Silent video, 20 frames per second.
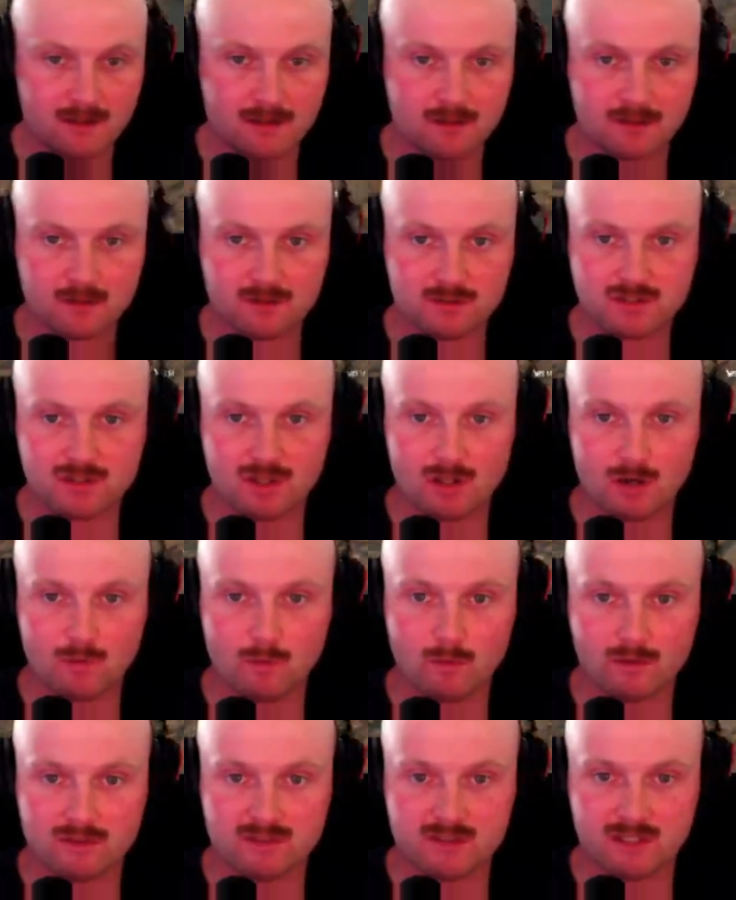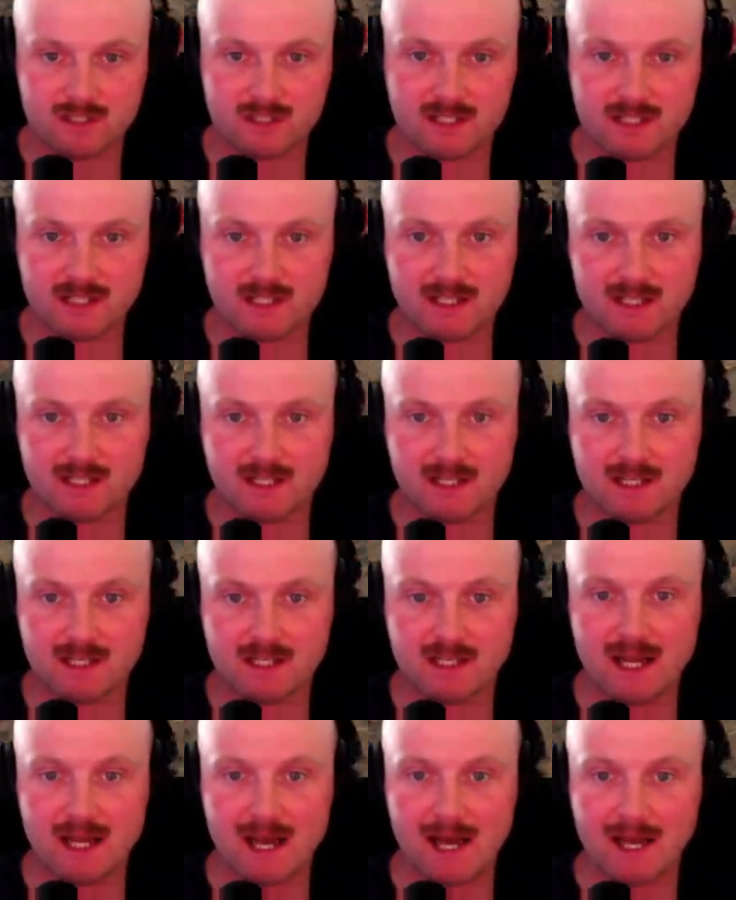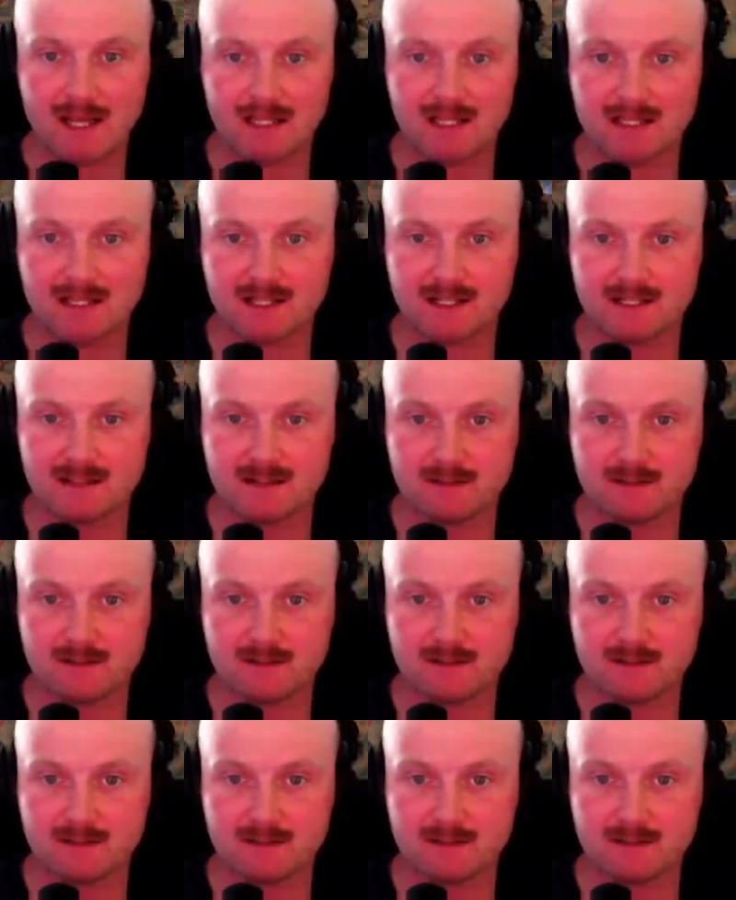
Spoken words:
Those stalwarts are going to get annihilated.